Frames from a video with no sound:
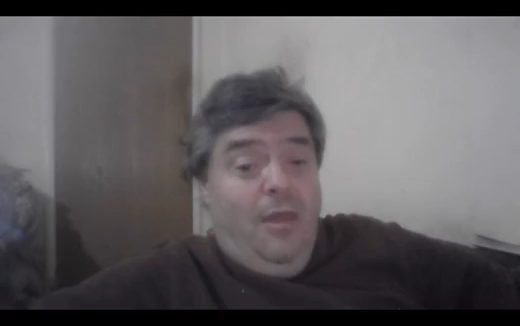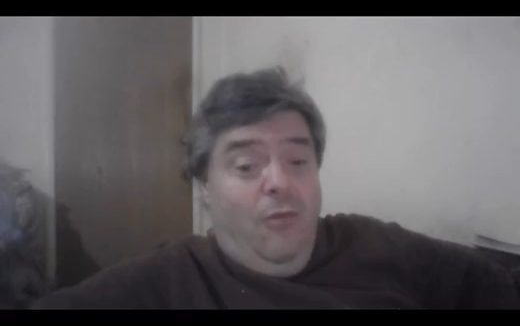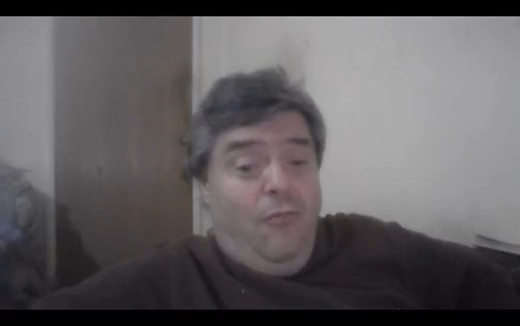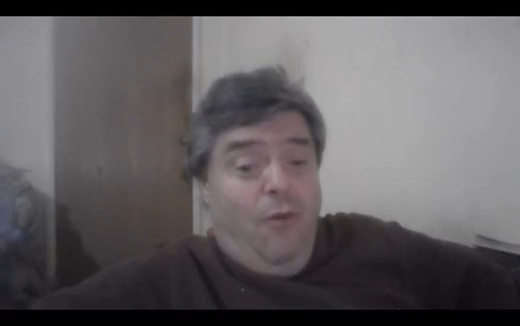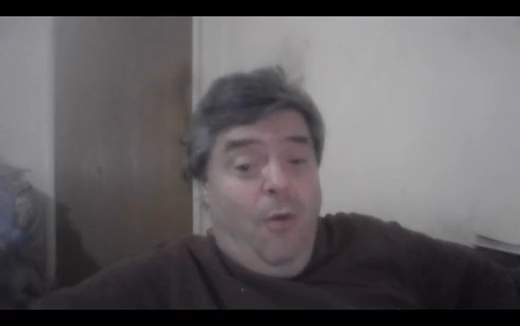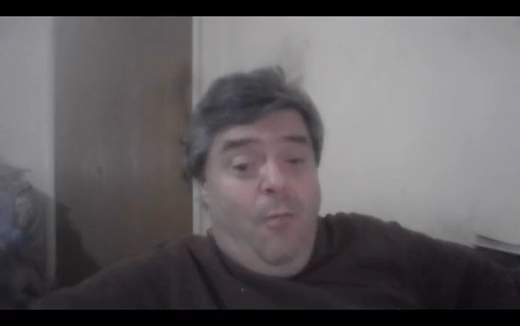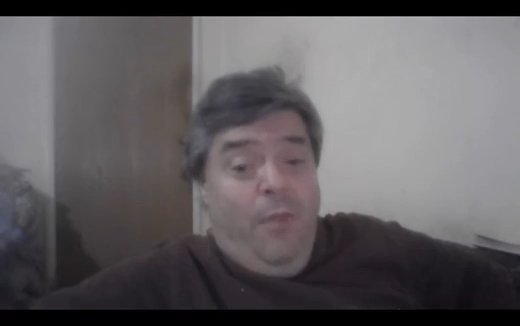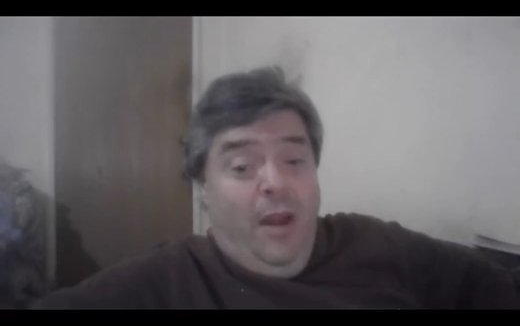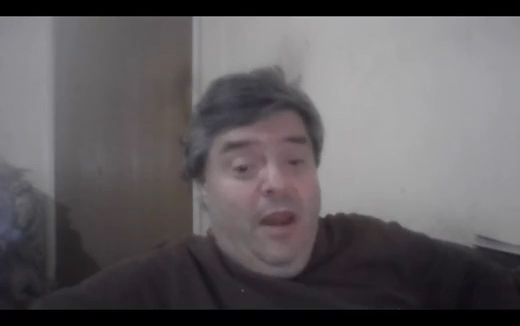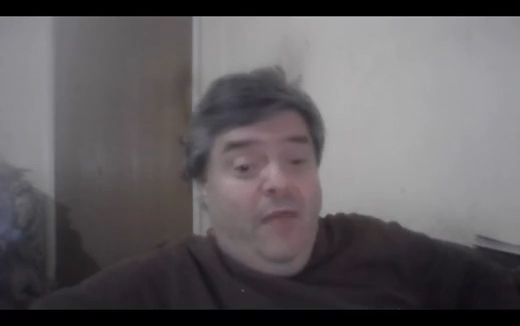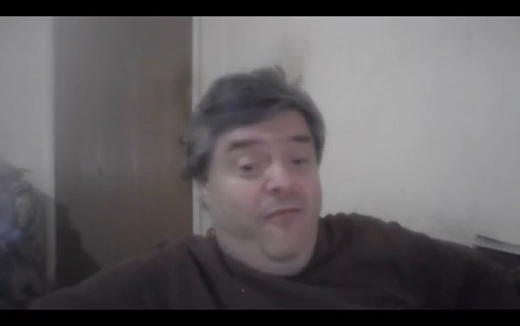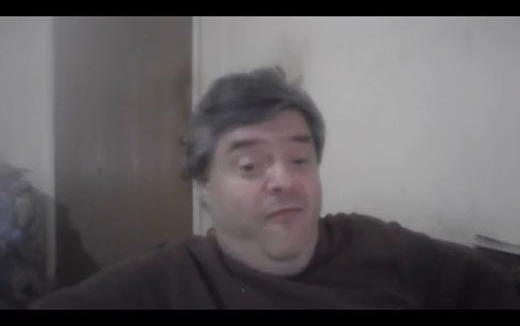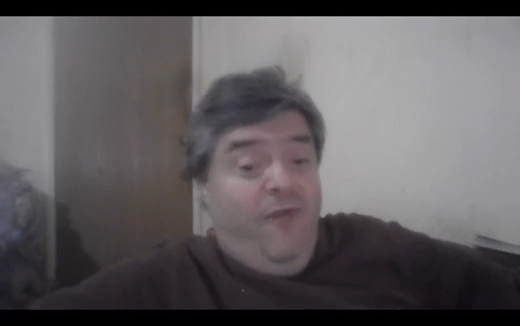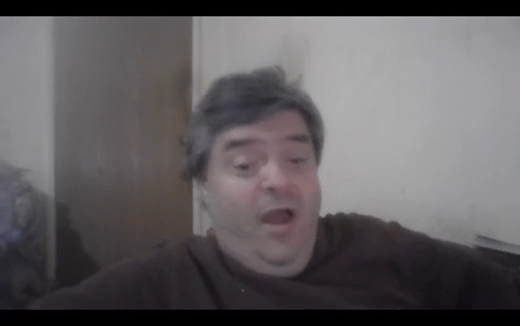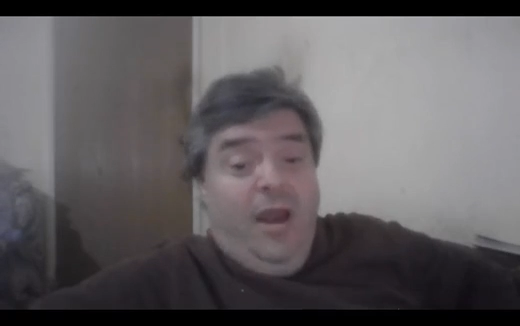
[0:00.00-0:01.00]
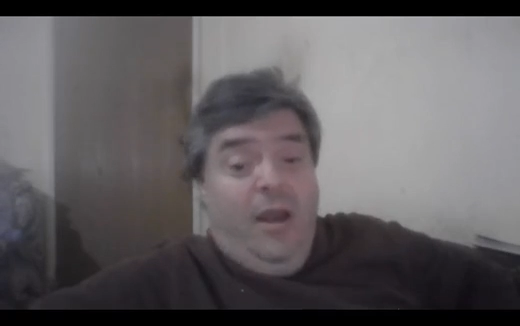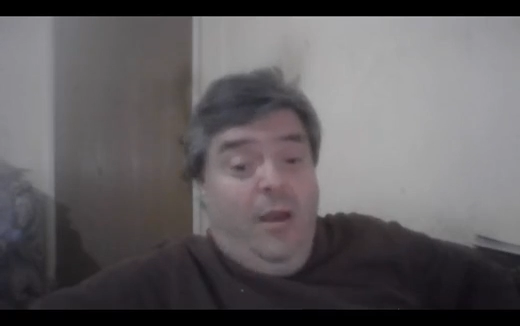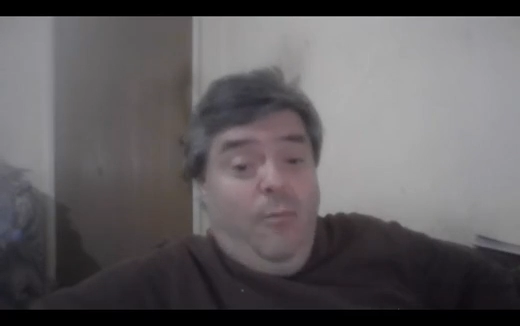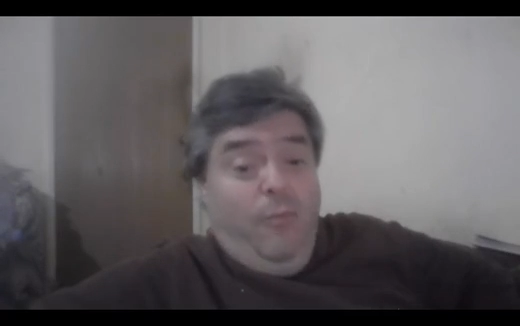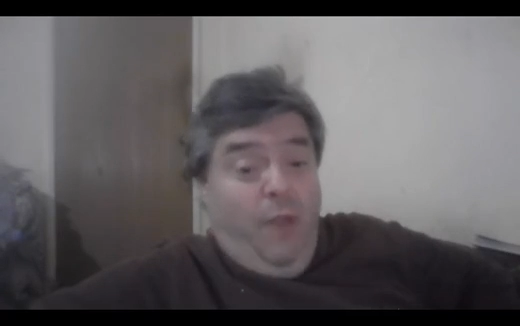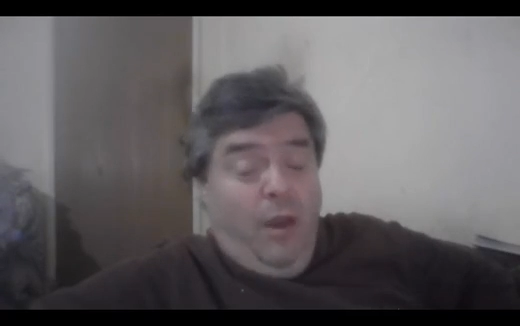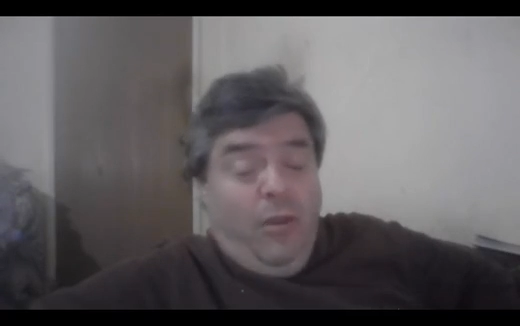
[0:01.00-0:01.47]
grumpily, frankly,
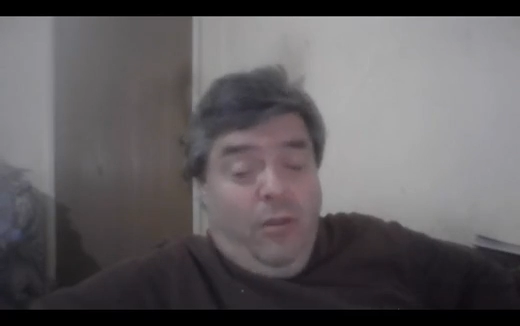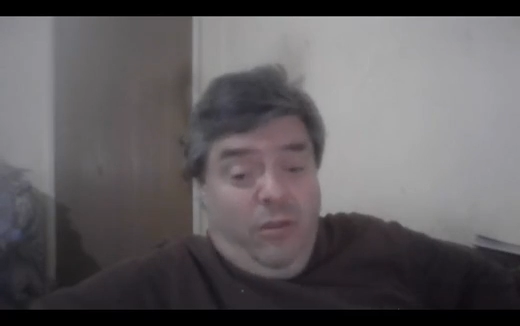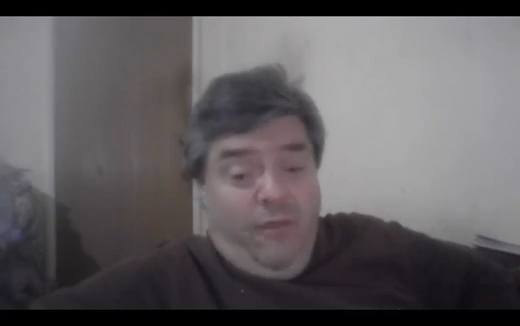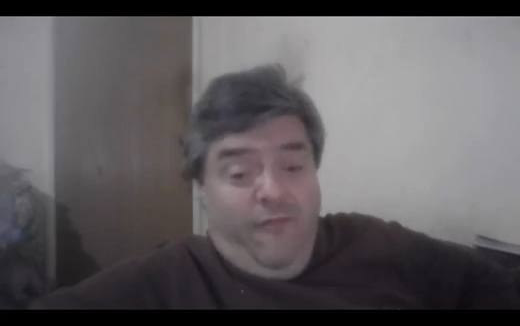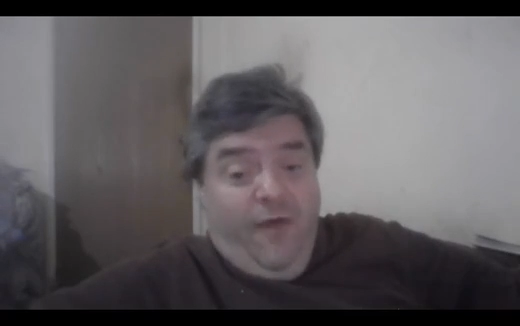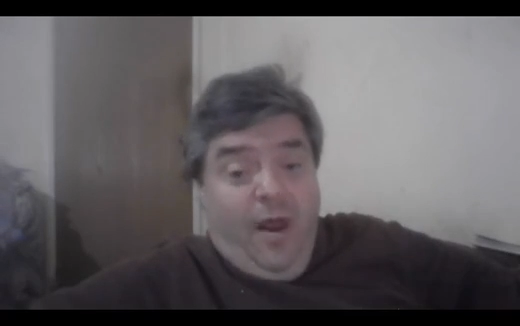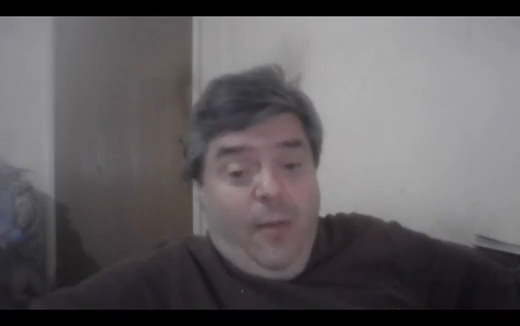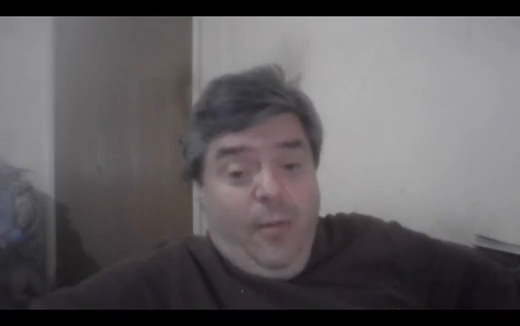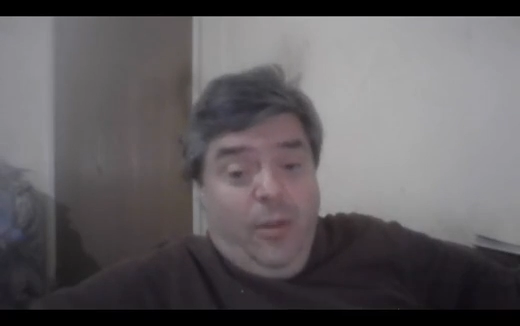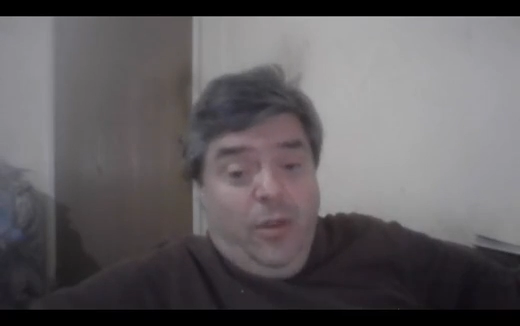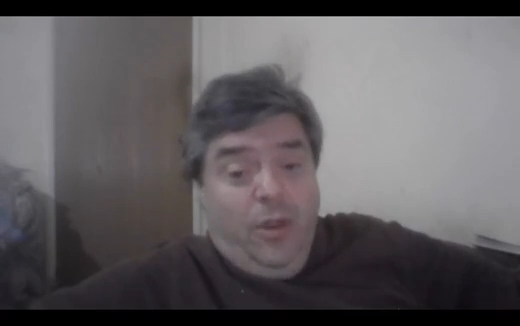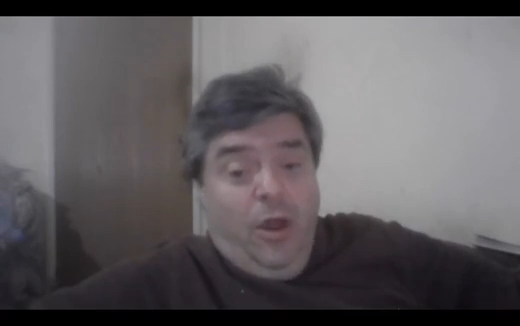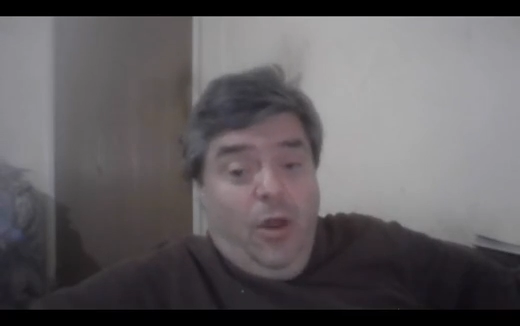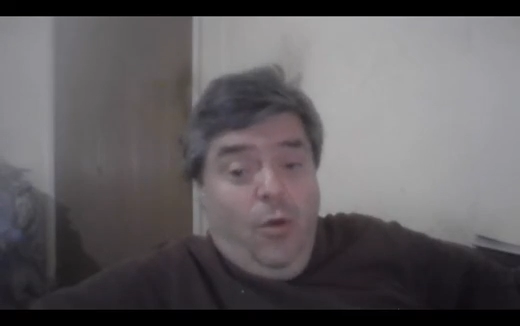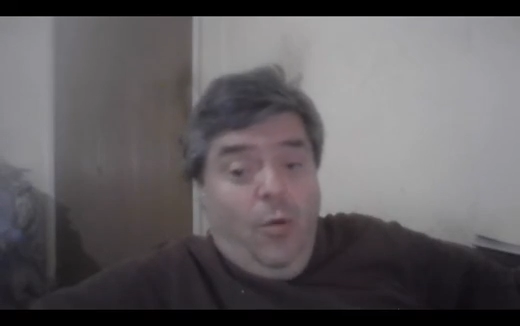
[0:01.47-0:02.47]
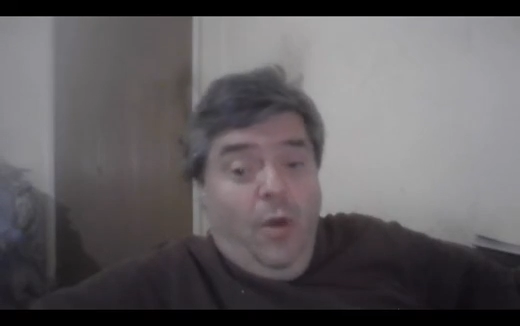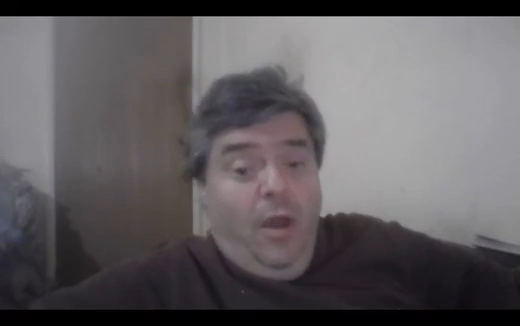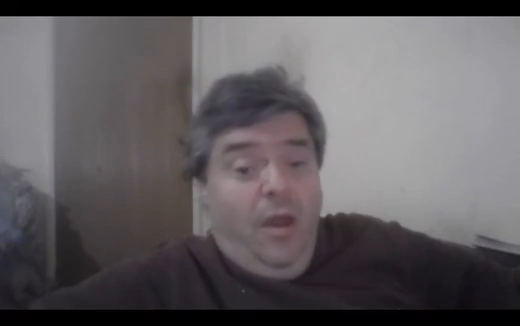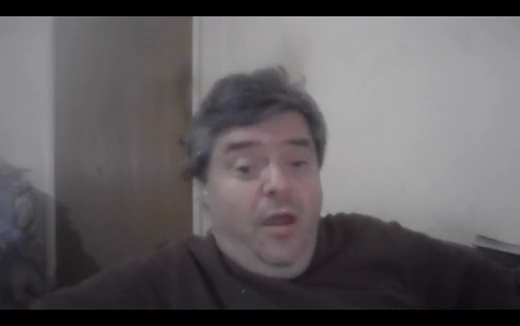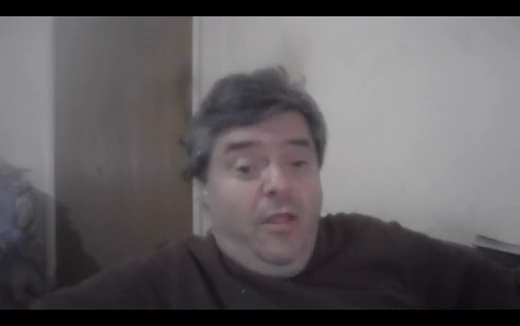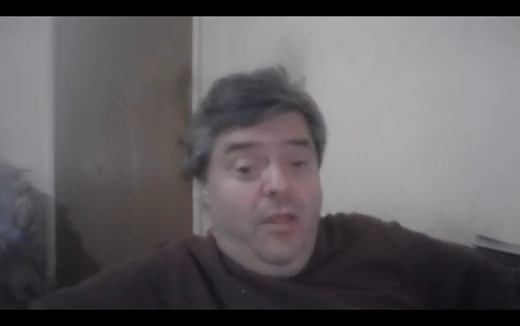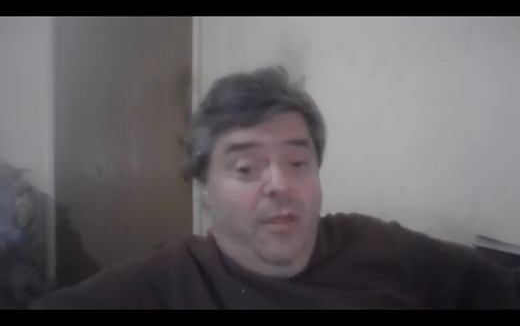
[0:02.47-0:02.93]
but justifiably so,
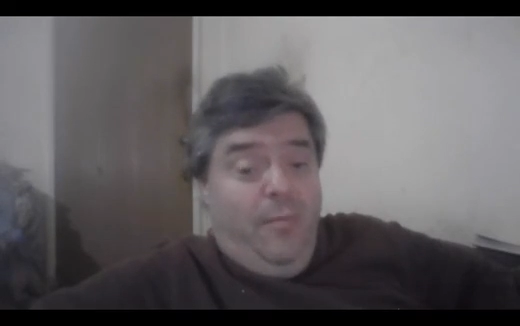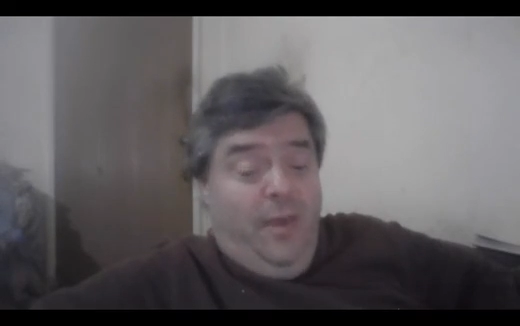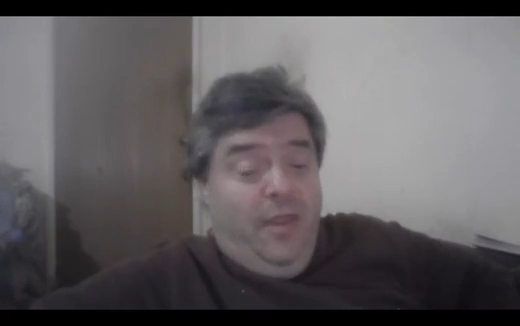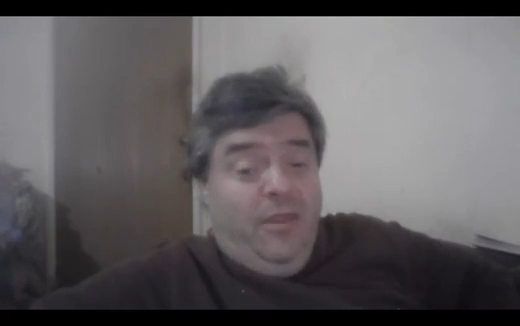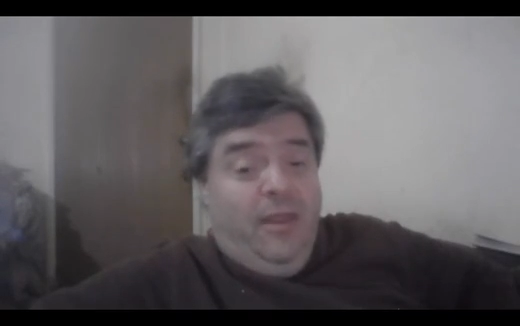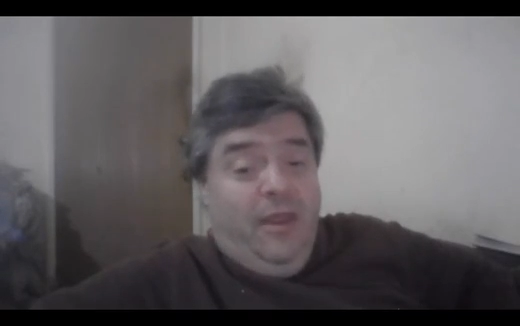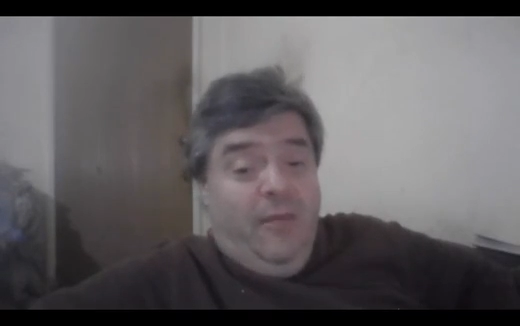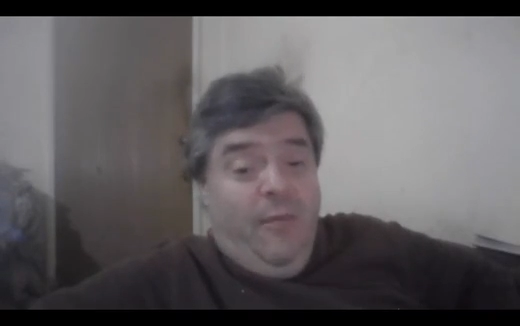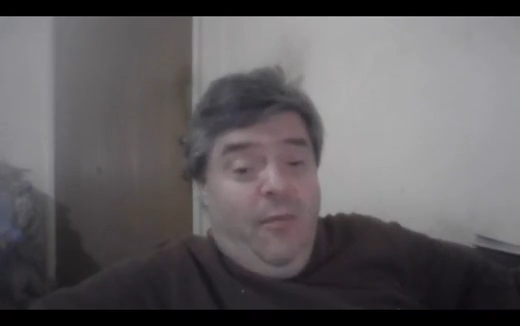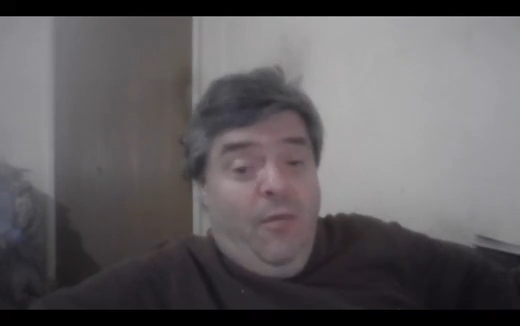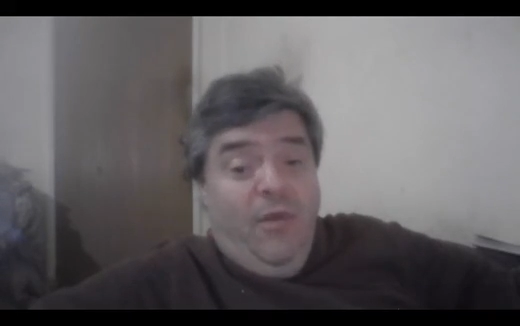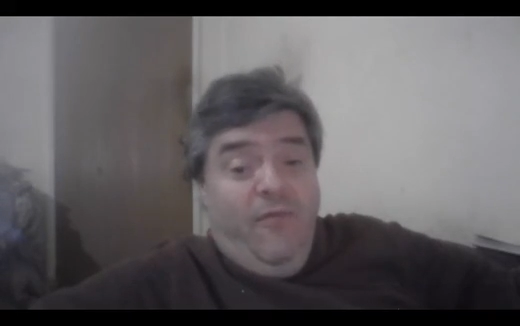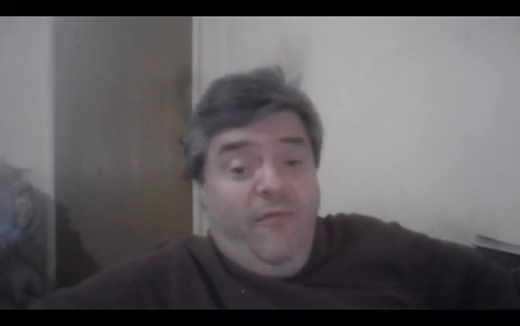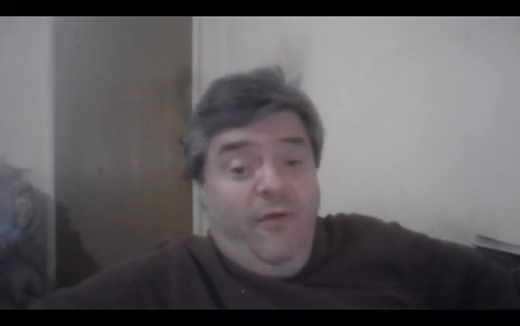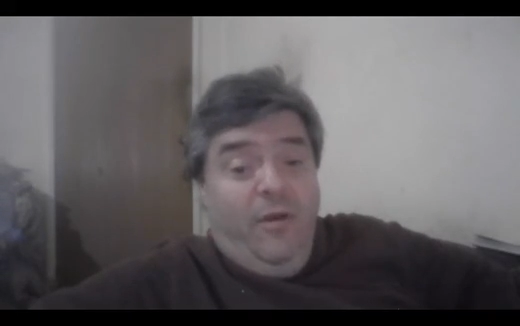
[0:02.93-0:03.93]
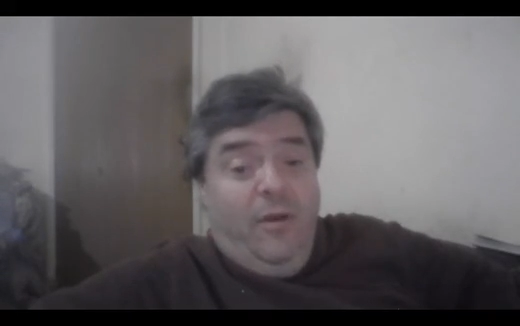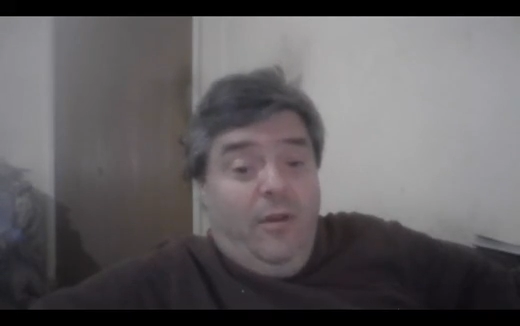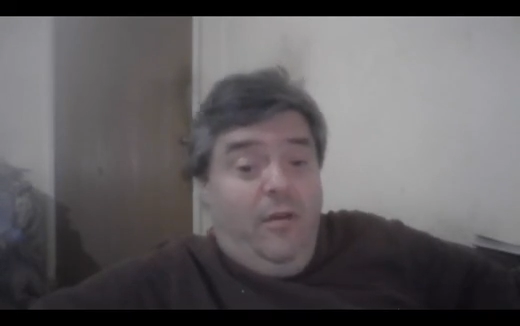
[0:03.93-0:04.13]
I say, please can you give me a refund?